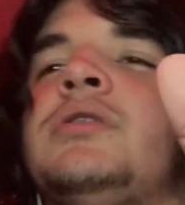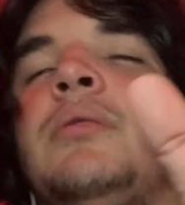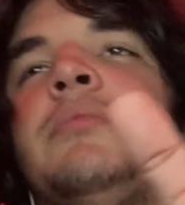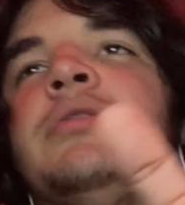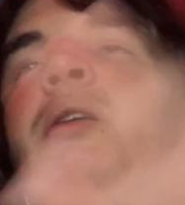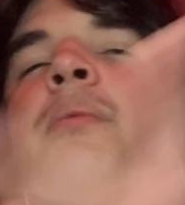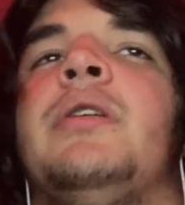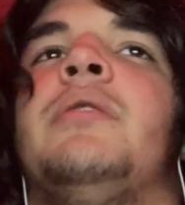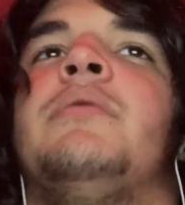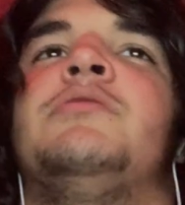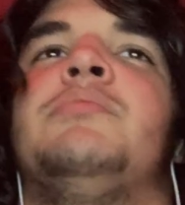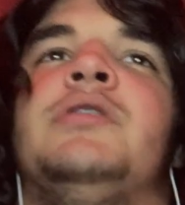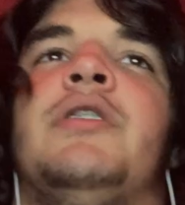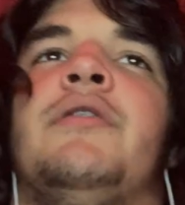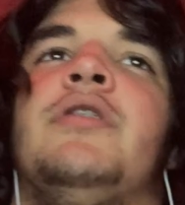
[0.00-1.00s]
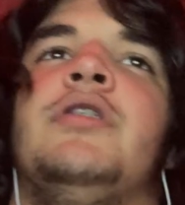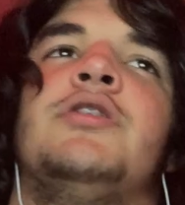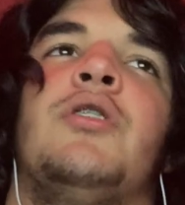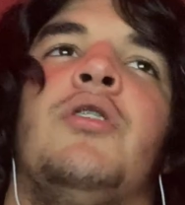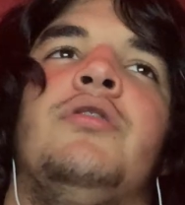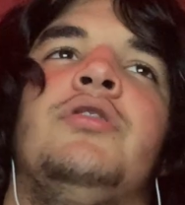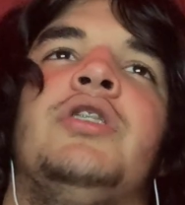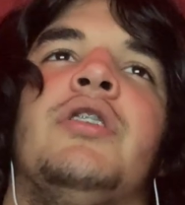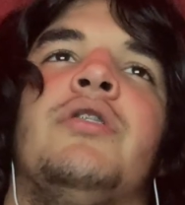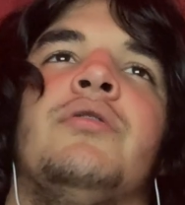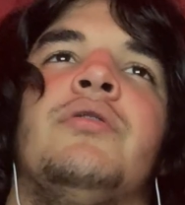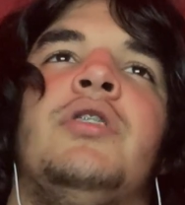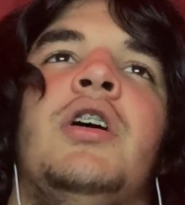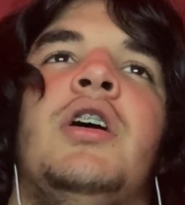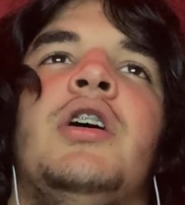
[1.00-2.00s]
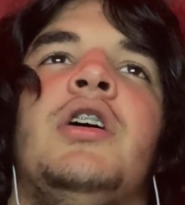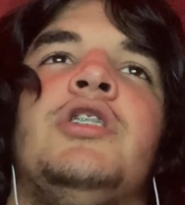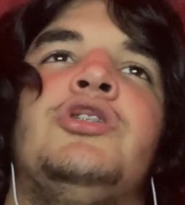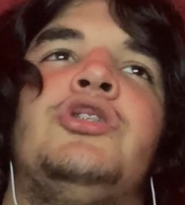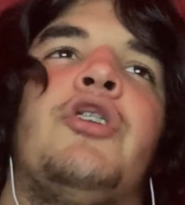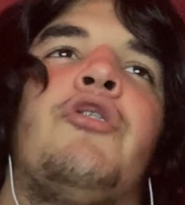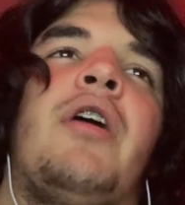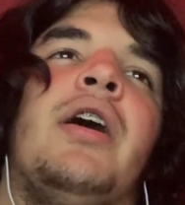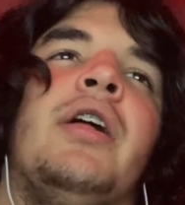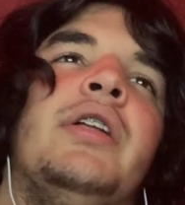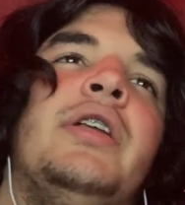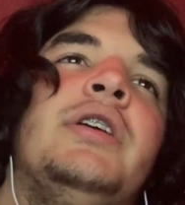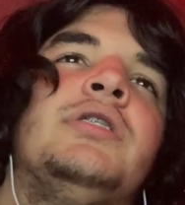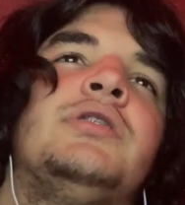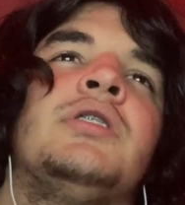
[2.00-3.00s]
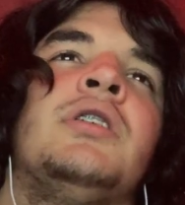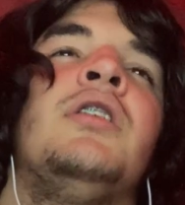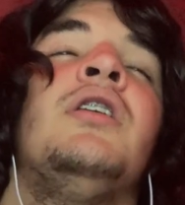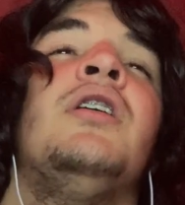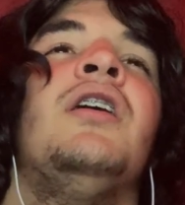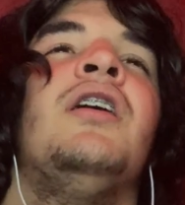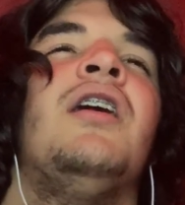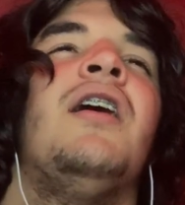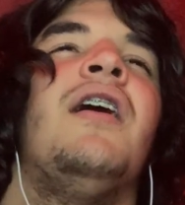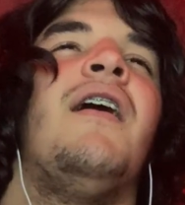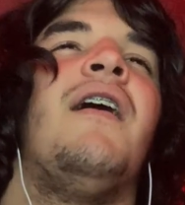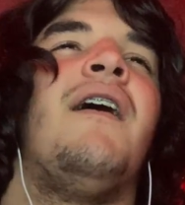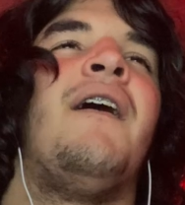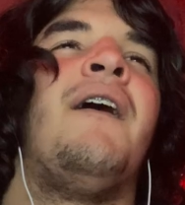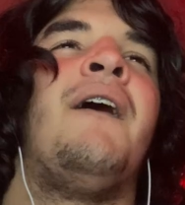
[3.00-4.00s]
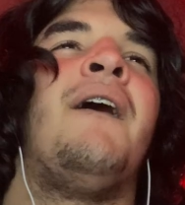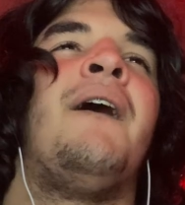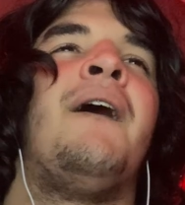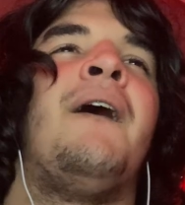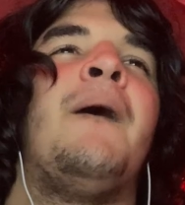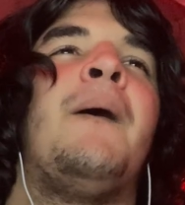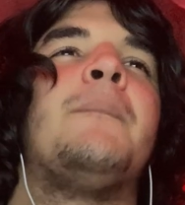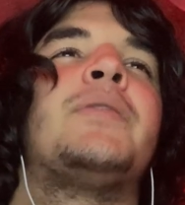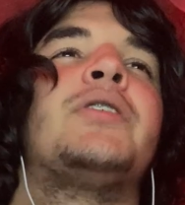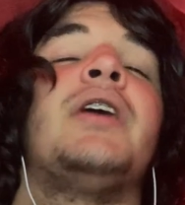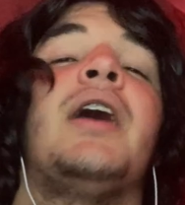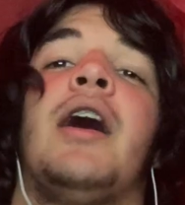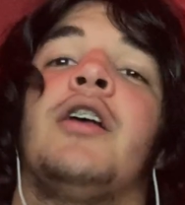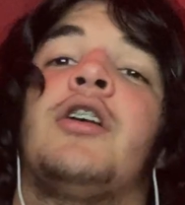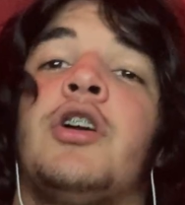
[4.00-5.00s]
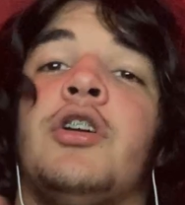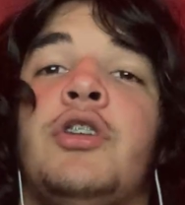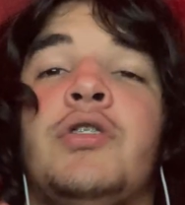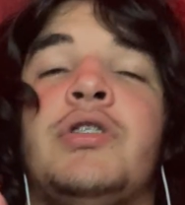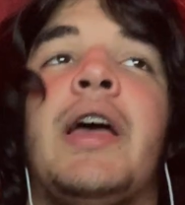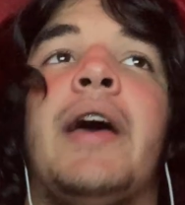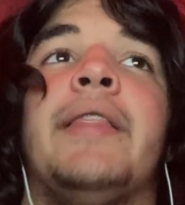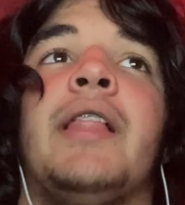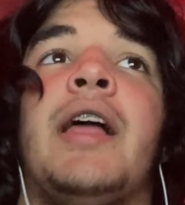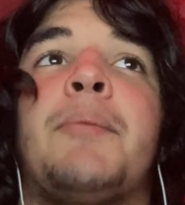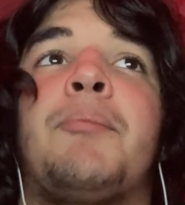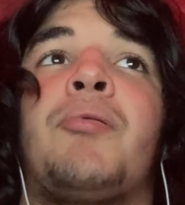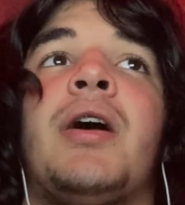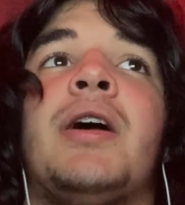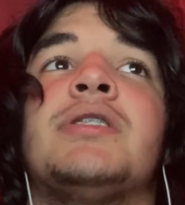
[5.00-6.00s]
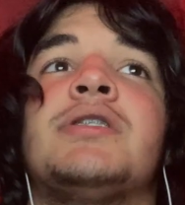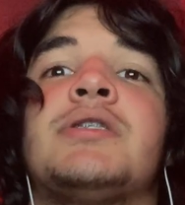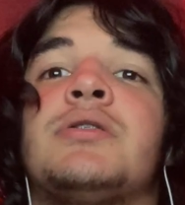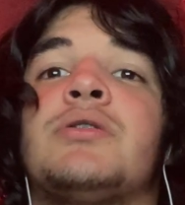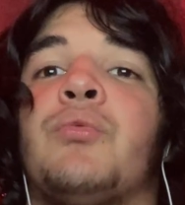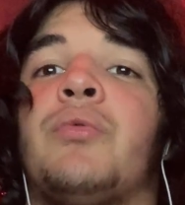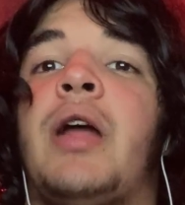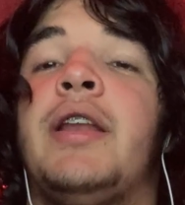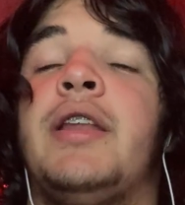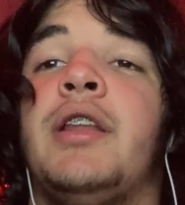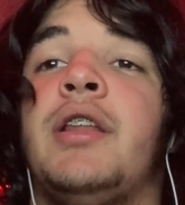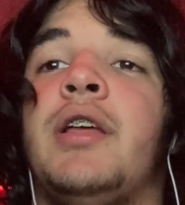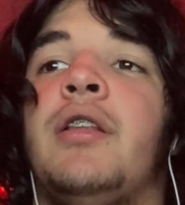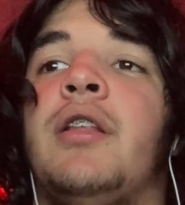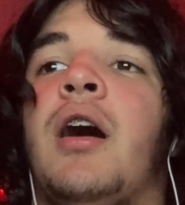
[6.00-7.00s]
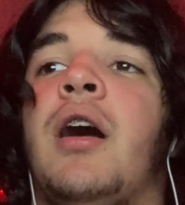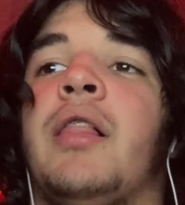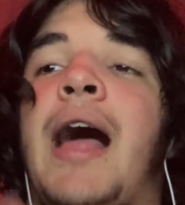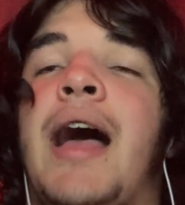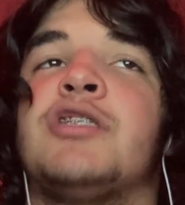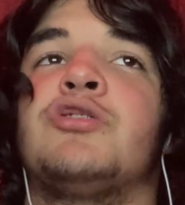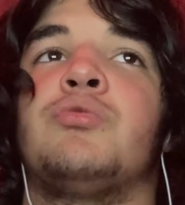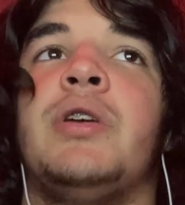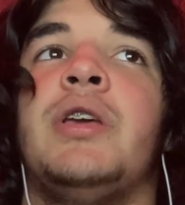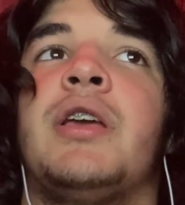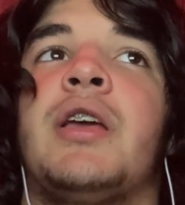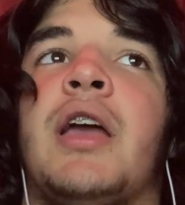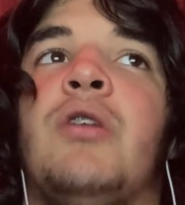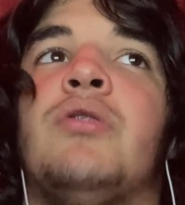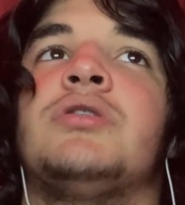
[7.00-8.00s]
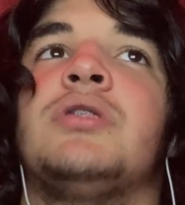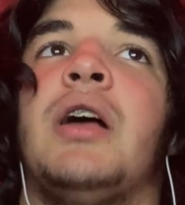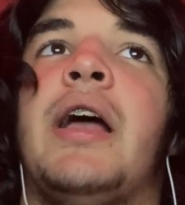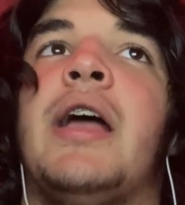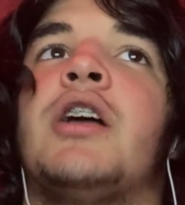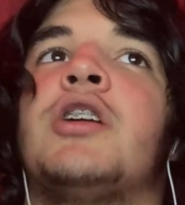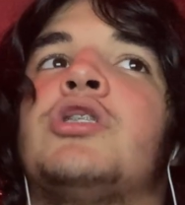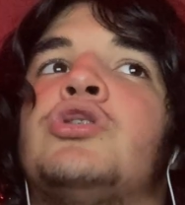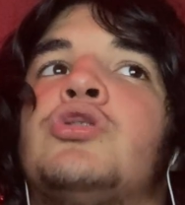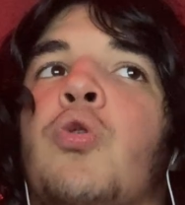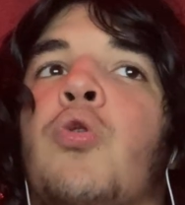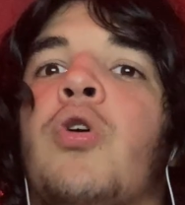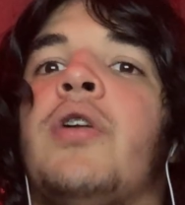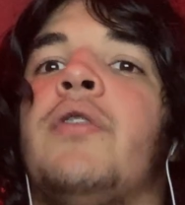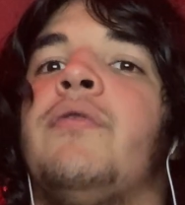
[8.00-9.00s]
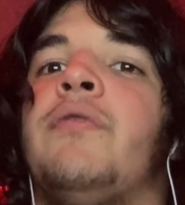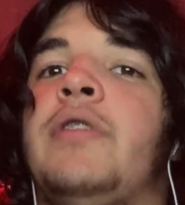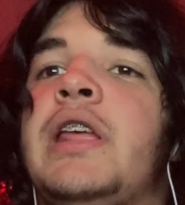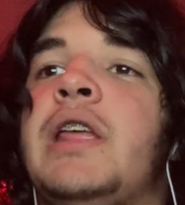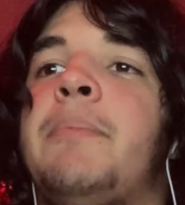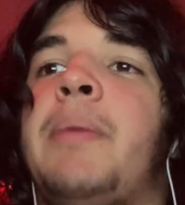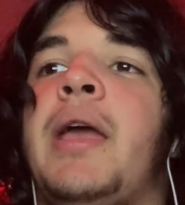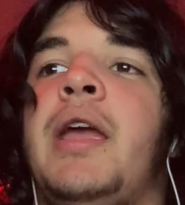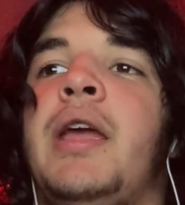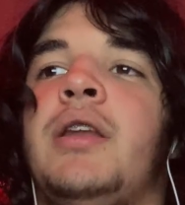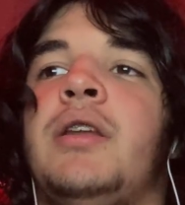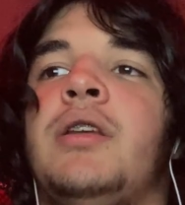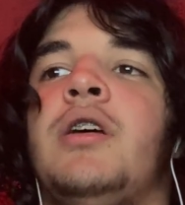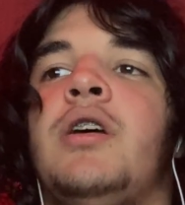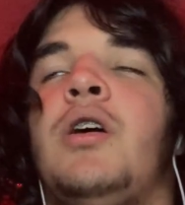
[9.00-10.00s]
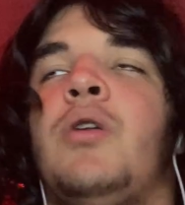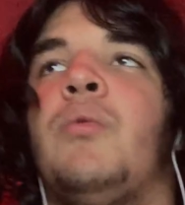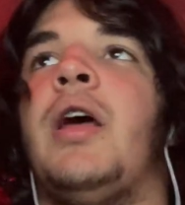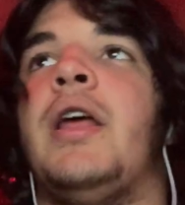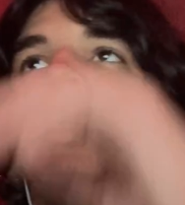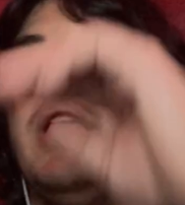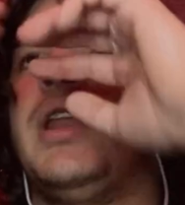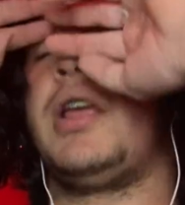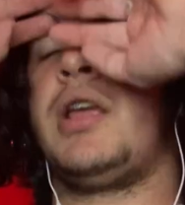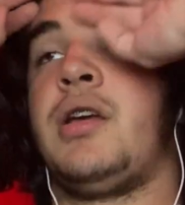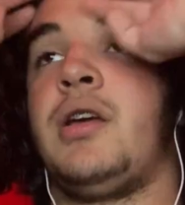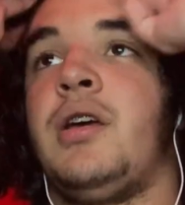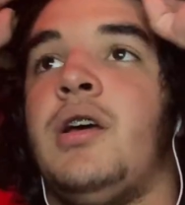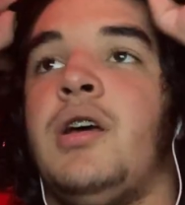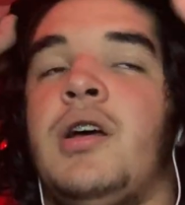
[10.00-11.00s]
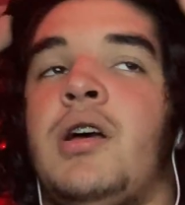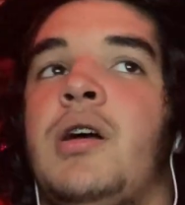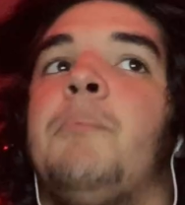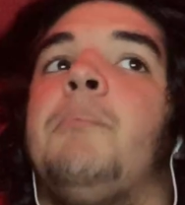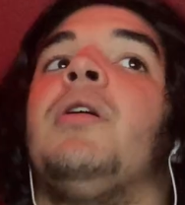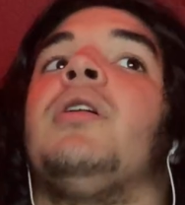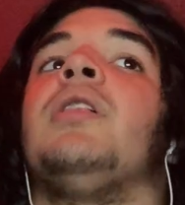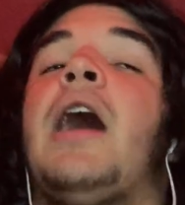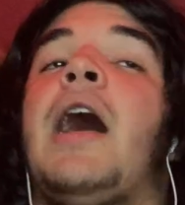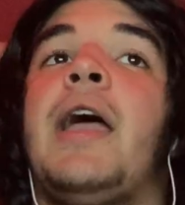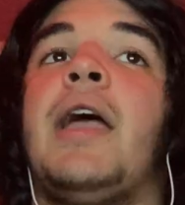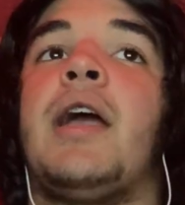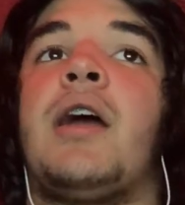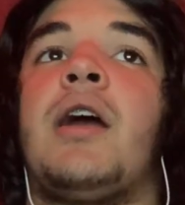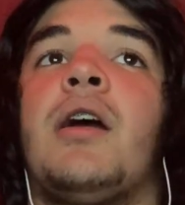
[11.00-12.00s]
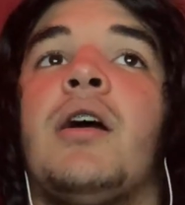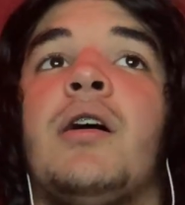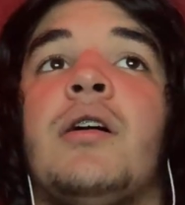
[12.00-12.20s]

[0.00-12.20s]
let me stop being specific and just go in general generalities. Um, so yeah, good news. Yeah, leg press. When I did it uh, last week, it was like sore of knee pain when I did it, but like